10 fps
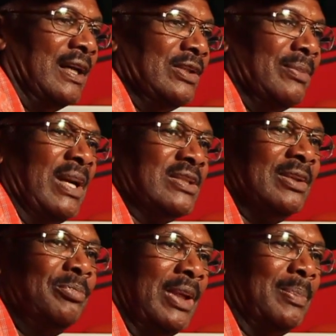you
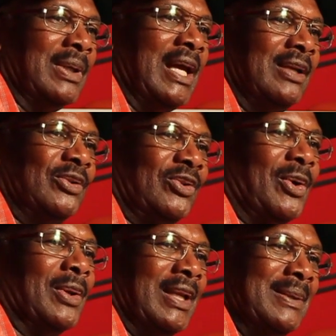mentioned people like
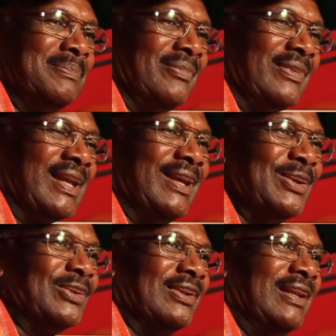Skully. He
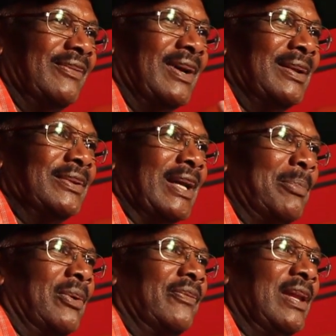used to live on
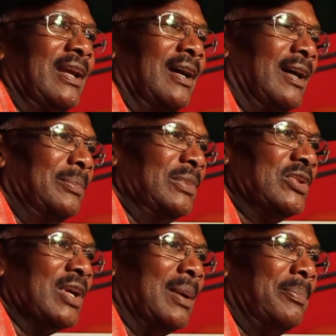top of the
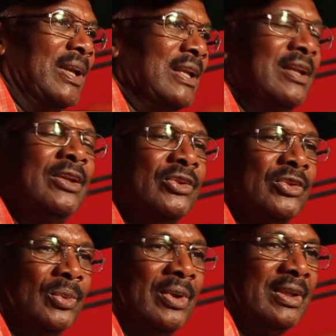shop, and he used
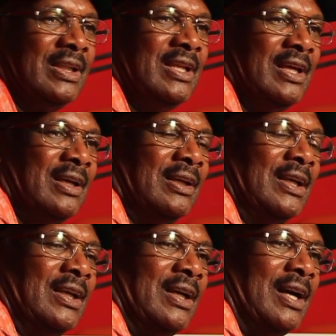to work in there
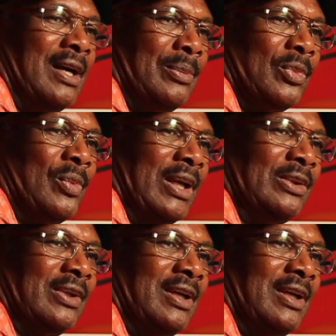quite